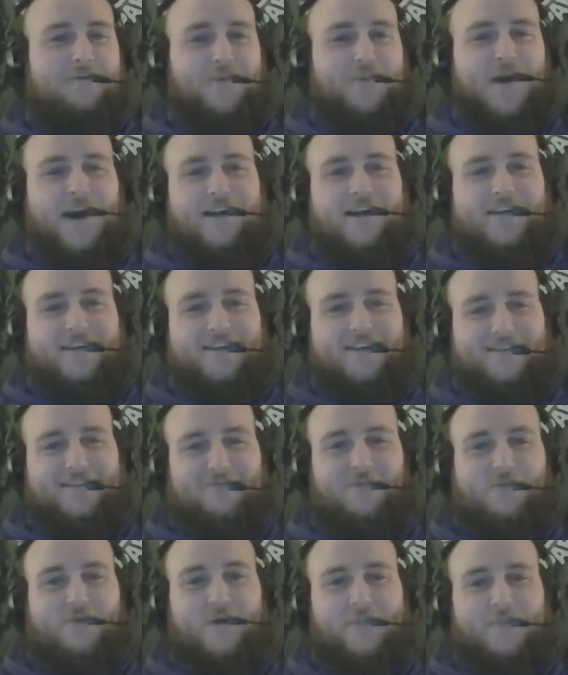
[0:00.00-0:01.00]
your pocket
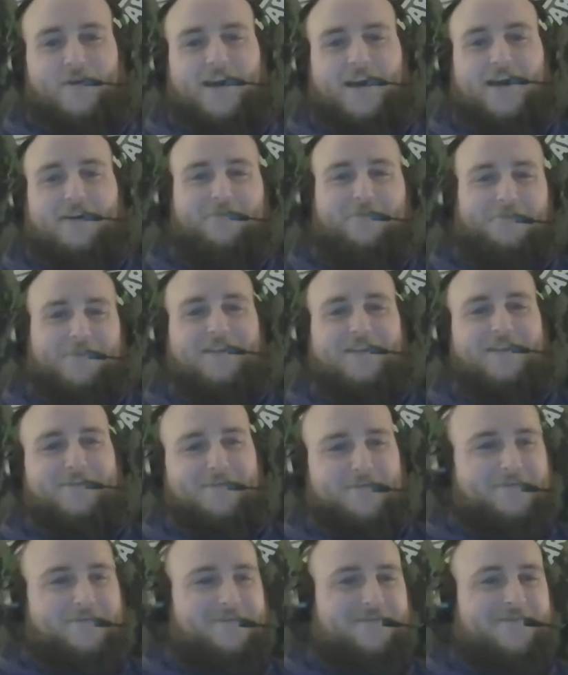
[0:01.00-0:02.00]
and whip it out when
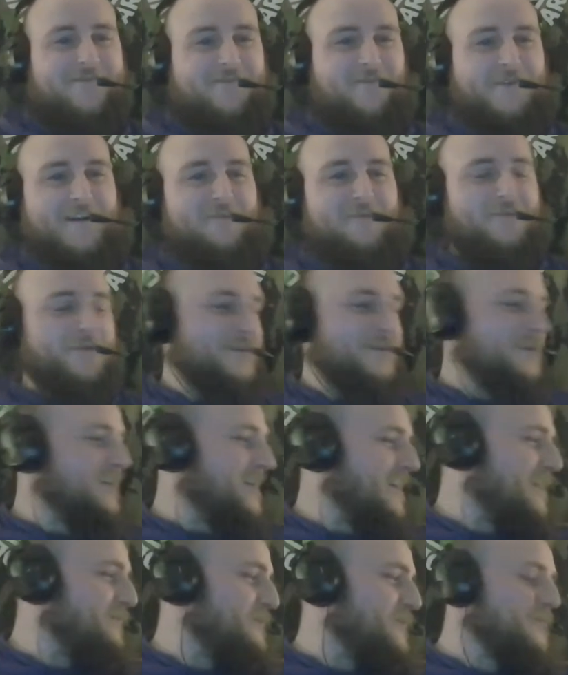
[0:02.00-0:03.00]

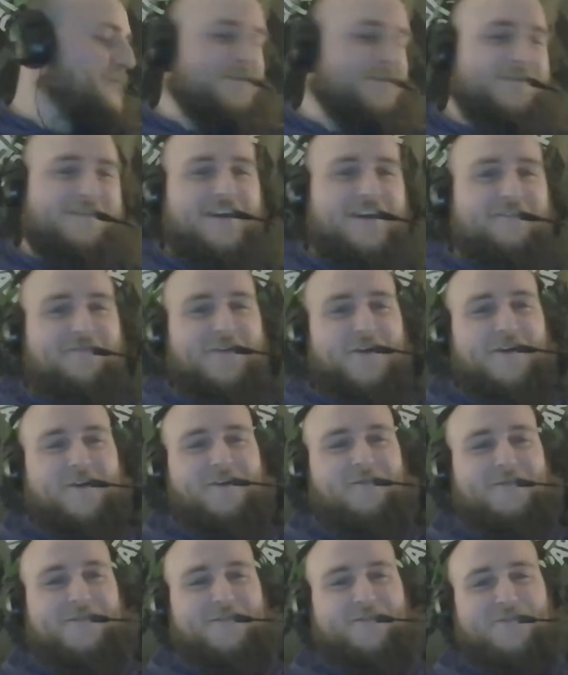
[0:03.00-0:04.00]
everyone wants to have
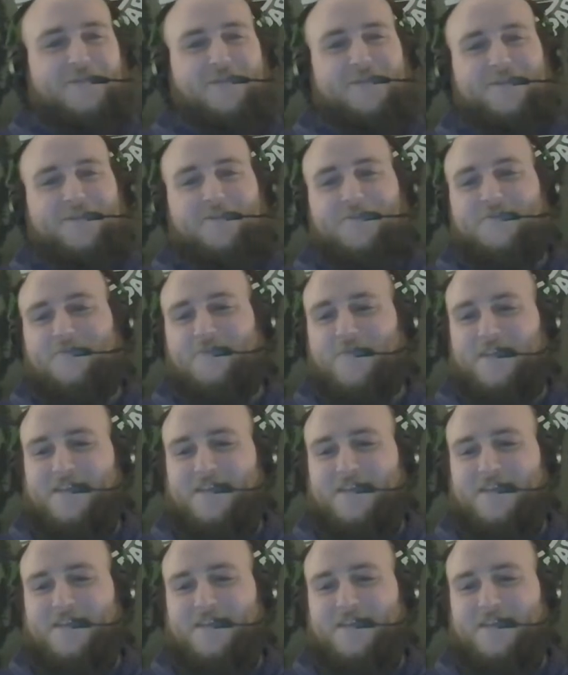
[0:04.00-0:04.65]
arguments with you.